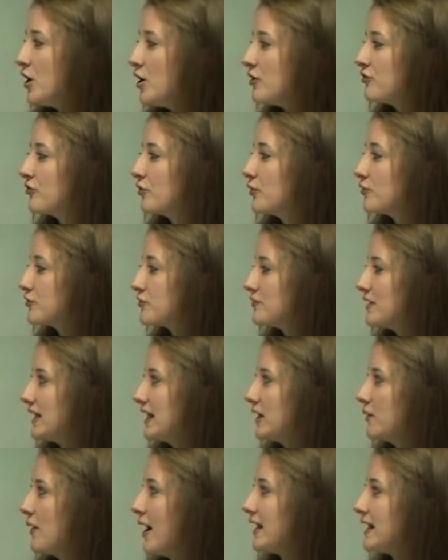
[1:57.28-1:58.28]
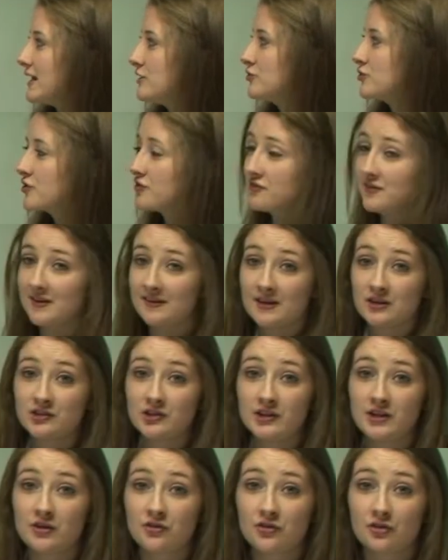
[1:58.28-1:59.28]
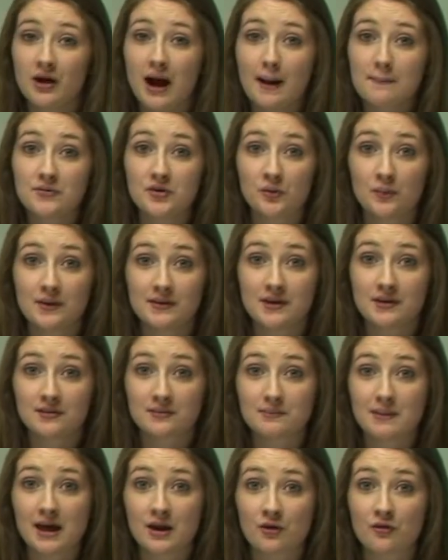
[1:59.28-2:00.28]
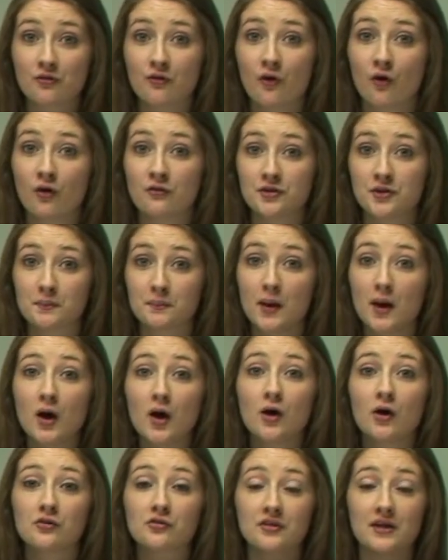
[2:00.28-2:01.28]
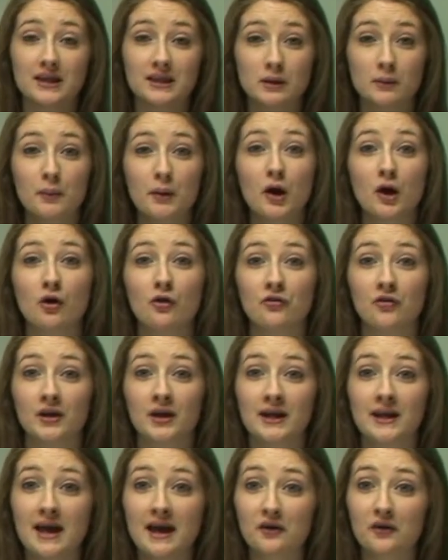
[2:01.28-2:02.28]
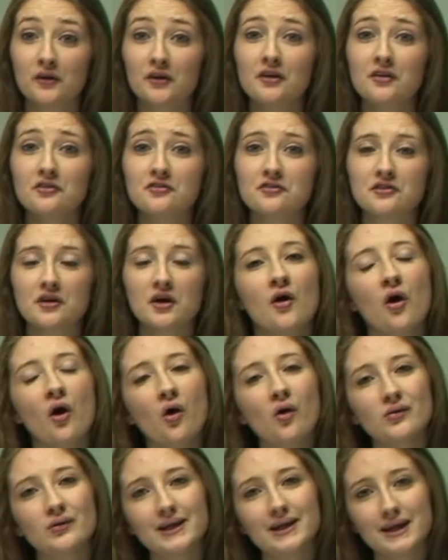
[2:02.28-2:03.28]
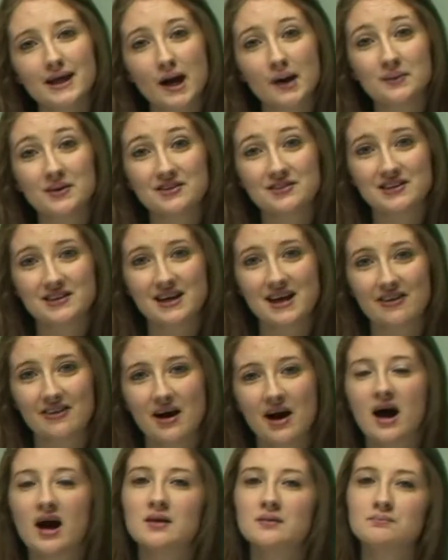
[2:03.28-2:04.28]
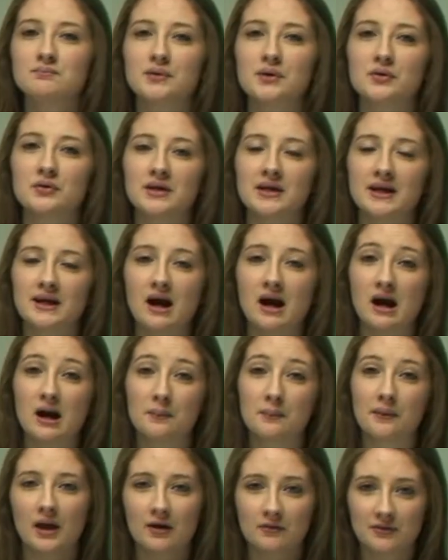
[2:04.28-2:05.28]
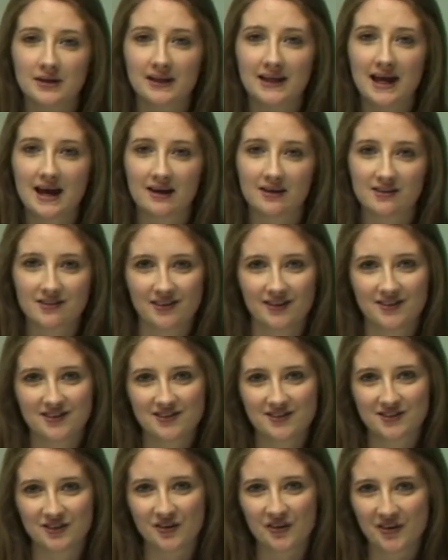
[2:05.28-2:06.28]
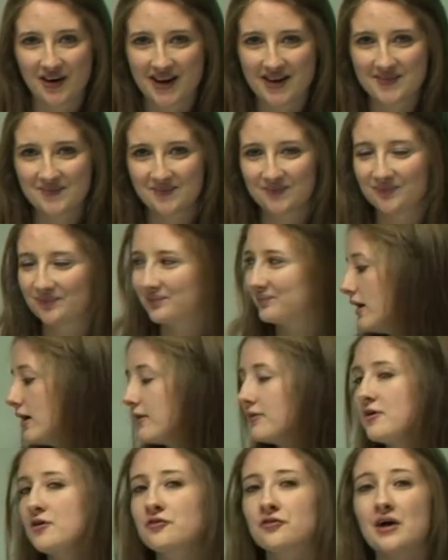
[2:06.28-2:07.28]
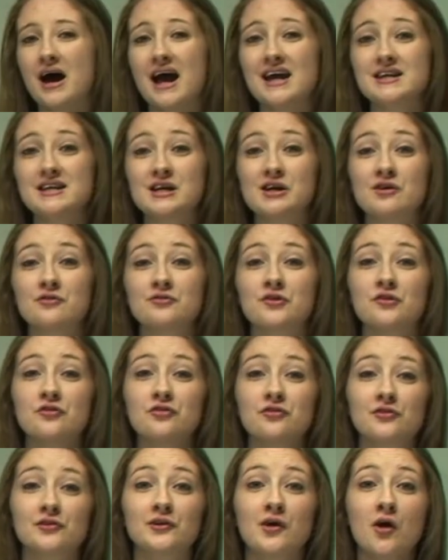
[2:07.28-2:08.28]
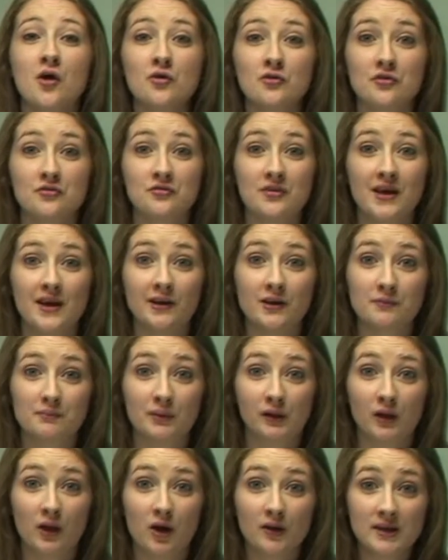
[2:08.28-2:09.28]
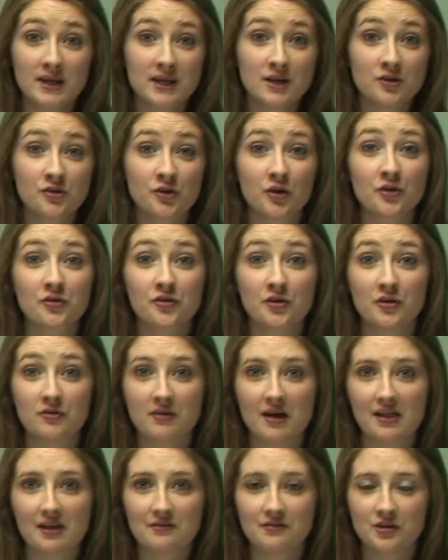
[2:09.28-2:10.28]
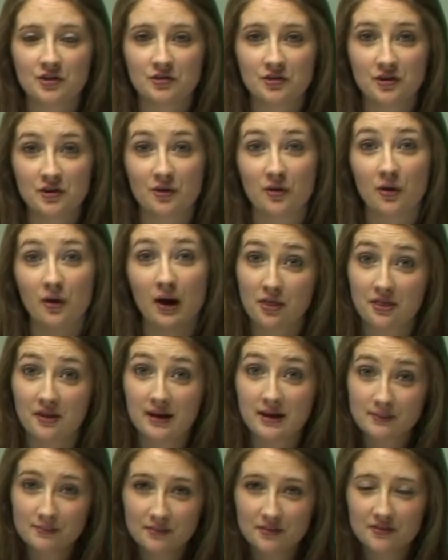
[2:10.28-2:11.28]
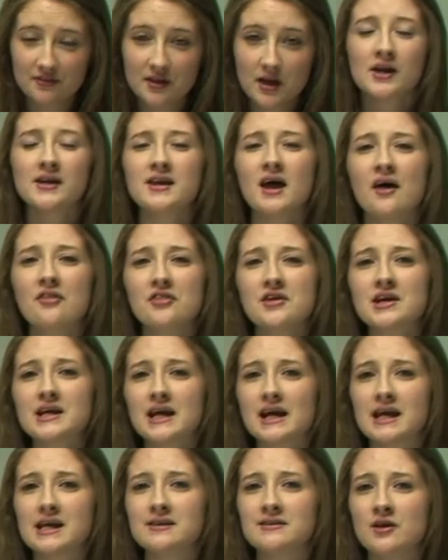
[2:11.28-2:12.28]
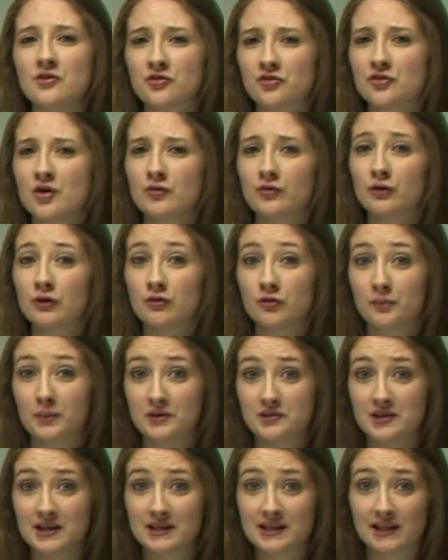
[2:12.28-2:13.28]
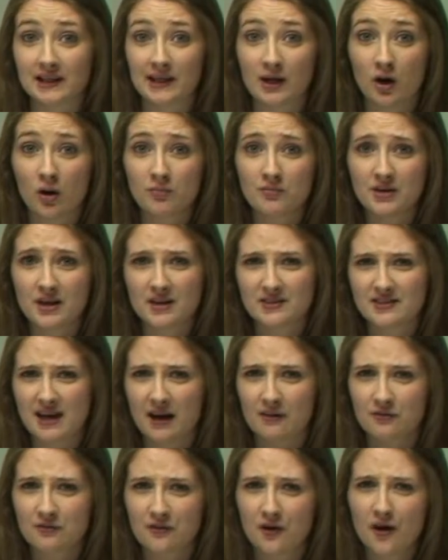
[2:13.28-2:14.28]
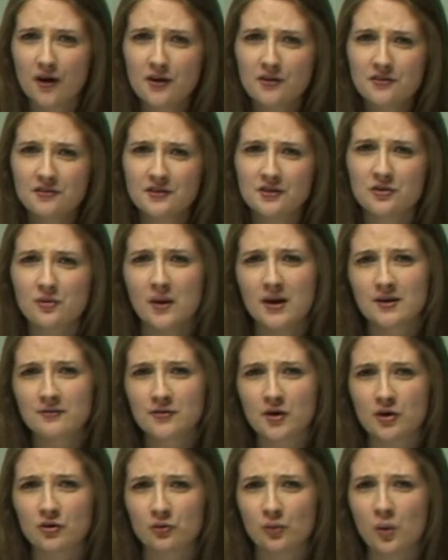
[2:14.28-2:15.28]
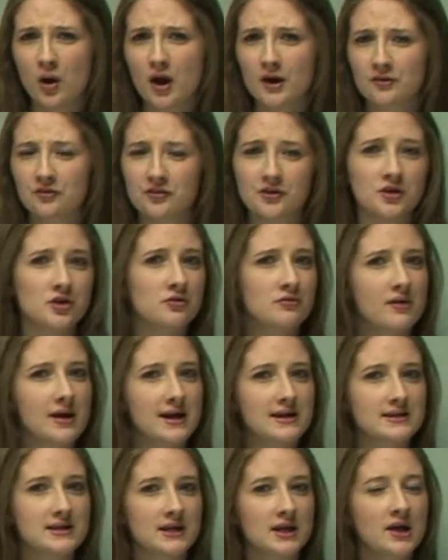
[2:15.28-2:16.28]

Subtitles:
So it's really quite interesting that she describes it with this metaphor of the pearls, like the pearls on a necklace, all really coming together and building up a really excellent story. This idea of the slow reveal of belonging is also relevant to your themes. Nothing in this novel is particularly obvious at first. It's one of those works that you read and